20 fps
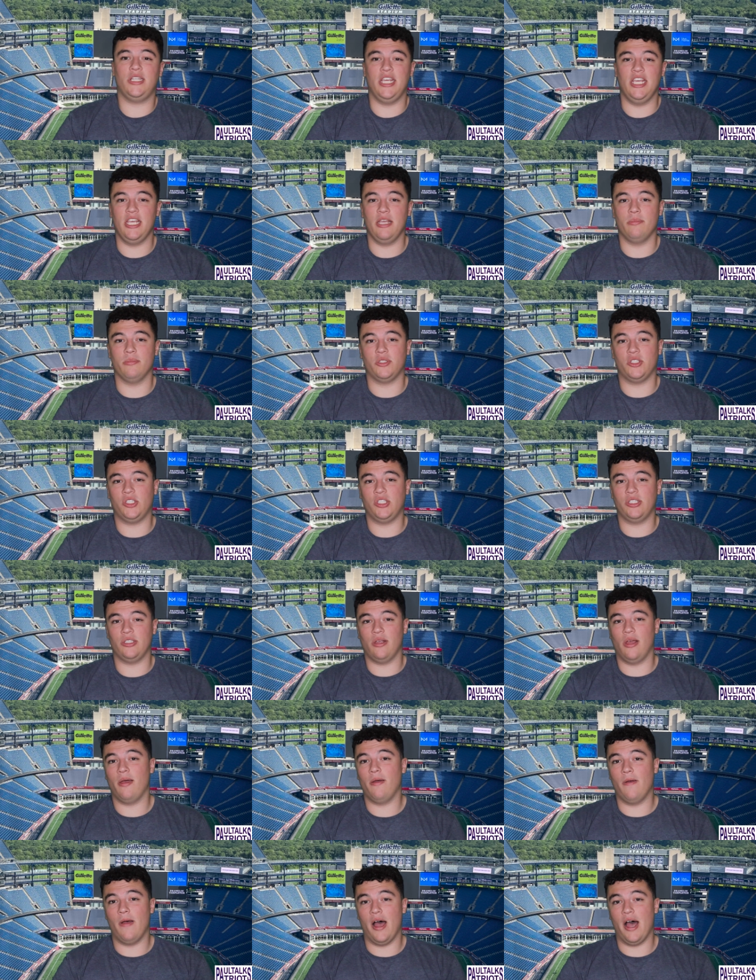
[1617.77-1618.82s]
teams'
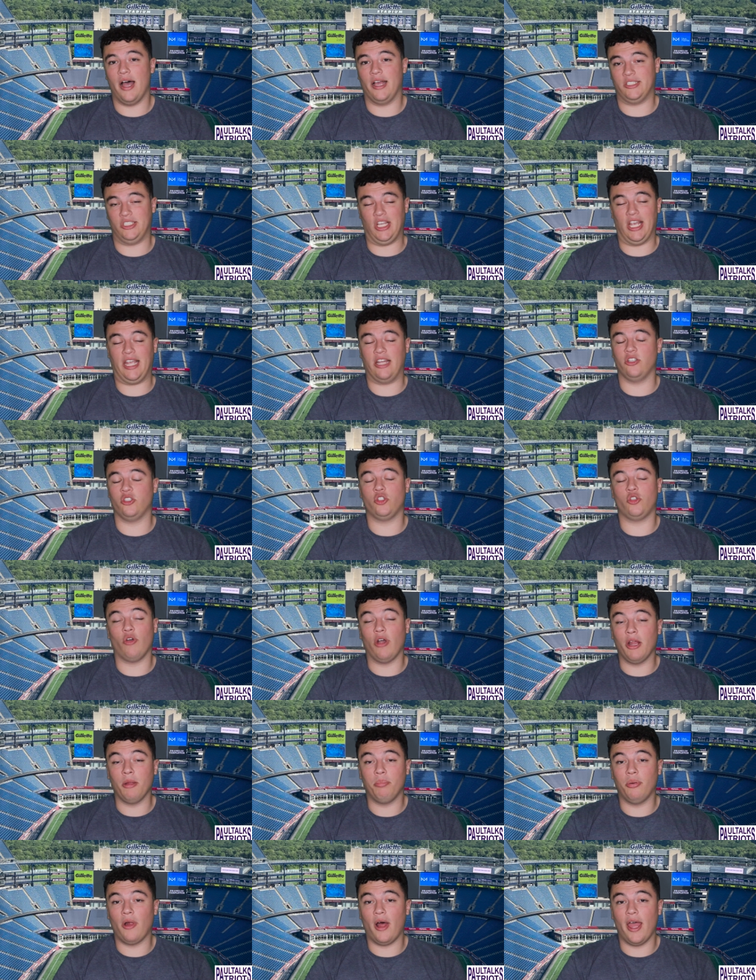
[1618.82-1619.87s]

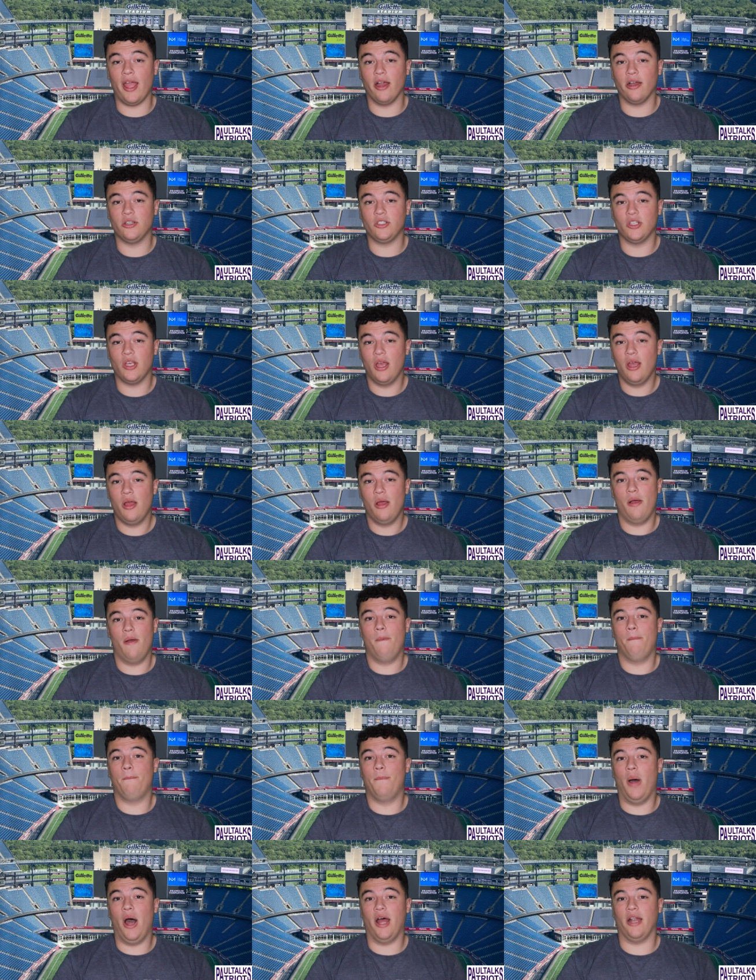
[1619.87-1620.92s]
second-string players.
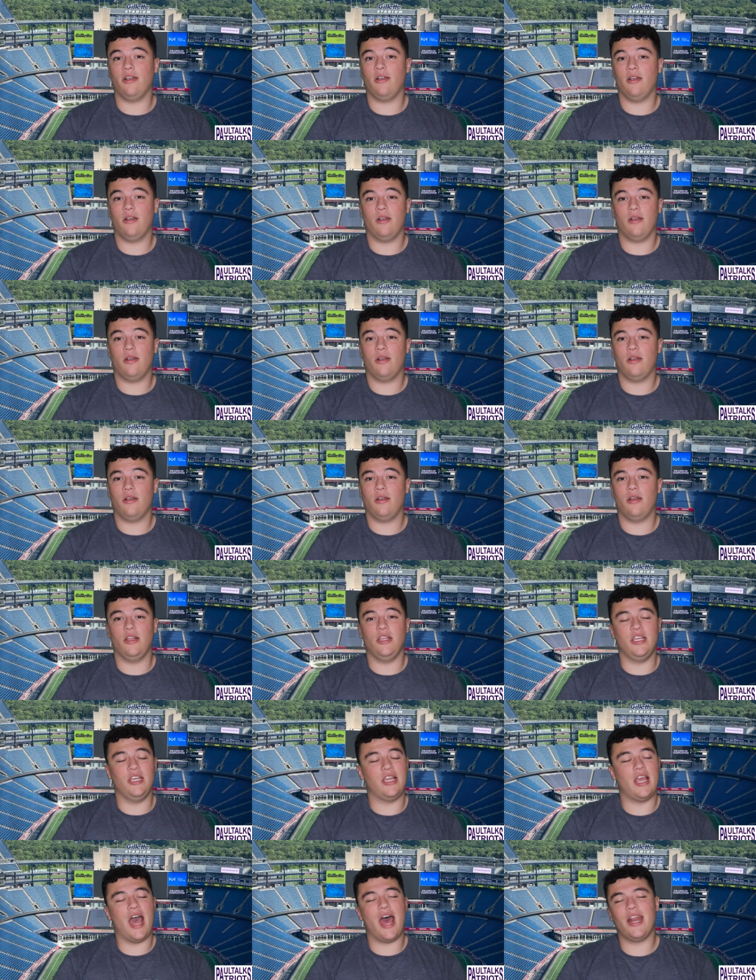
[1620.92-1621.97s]
But
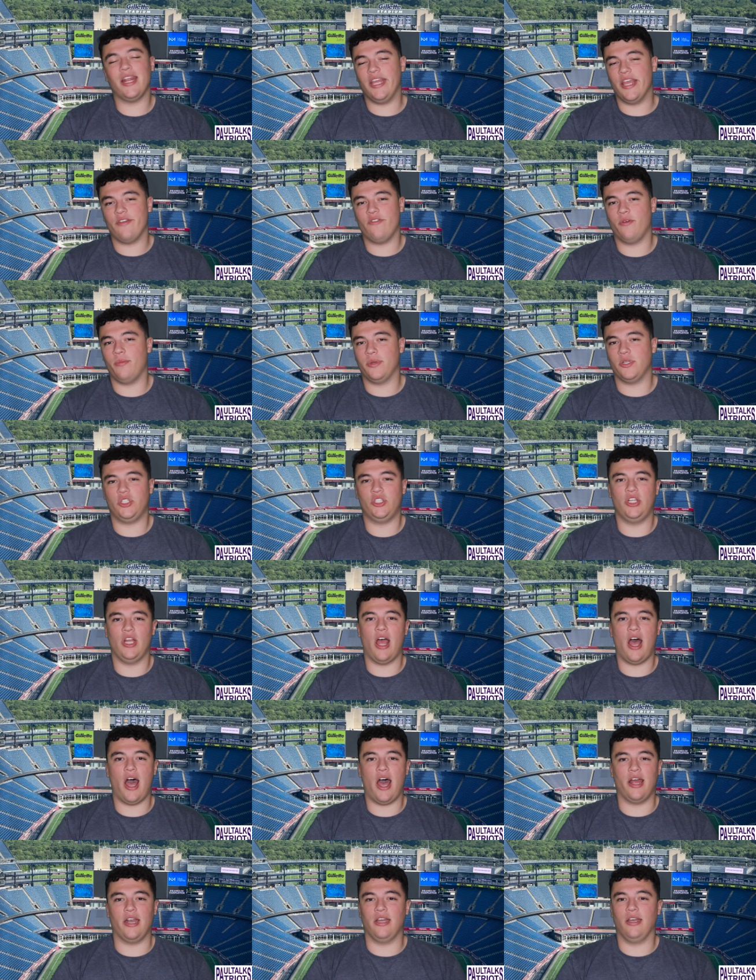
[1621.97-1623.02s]
you got to give him a
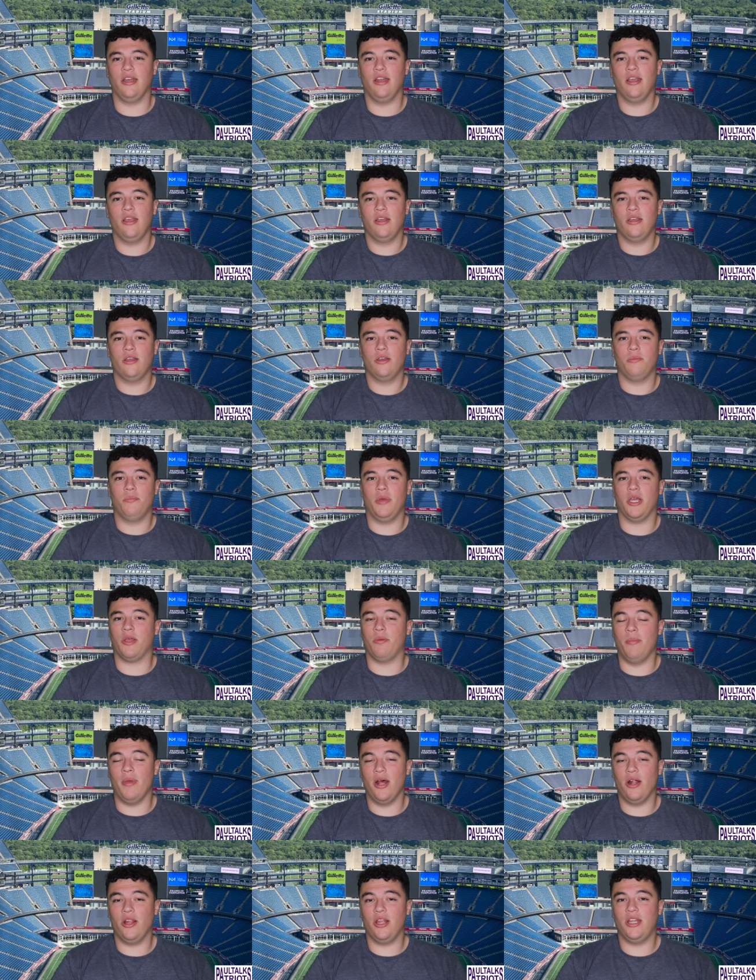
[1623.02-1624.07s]
shot.
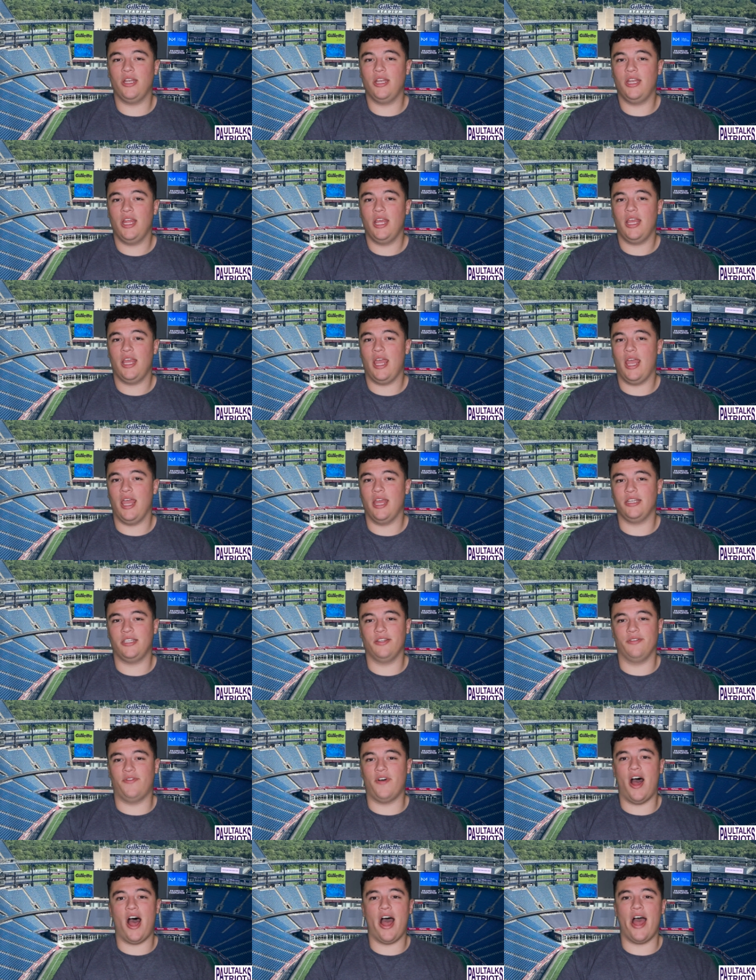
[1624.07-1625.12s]
McMillan and
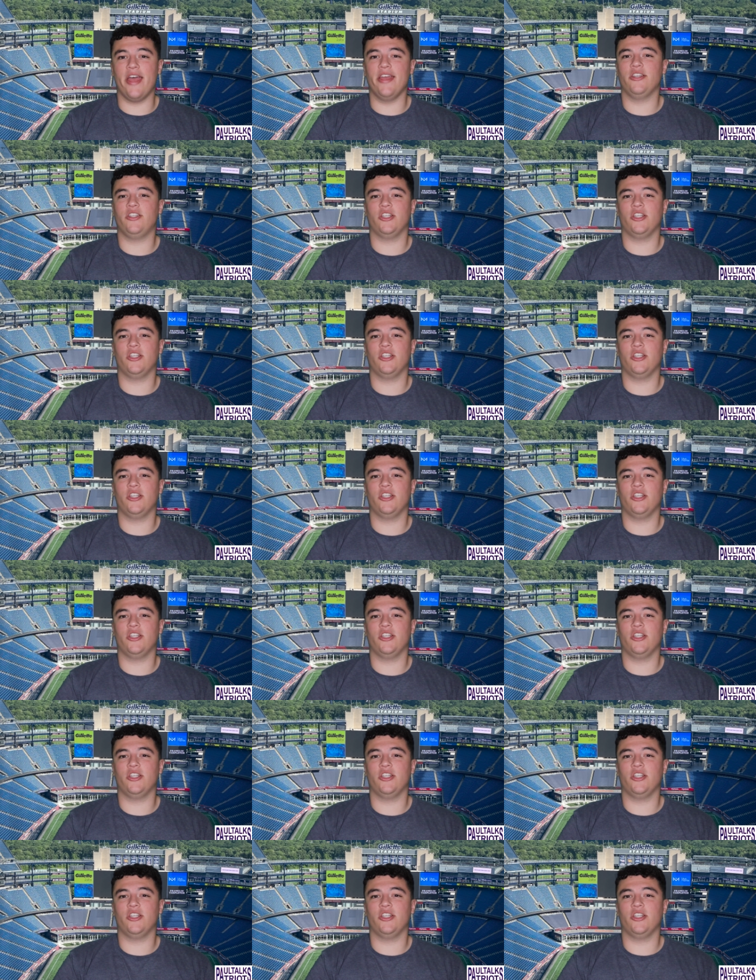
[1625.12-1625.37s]
Tavai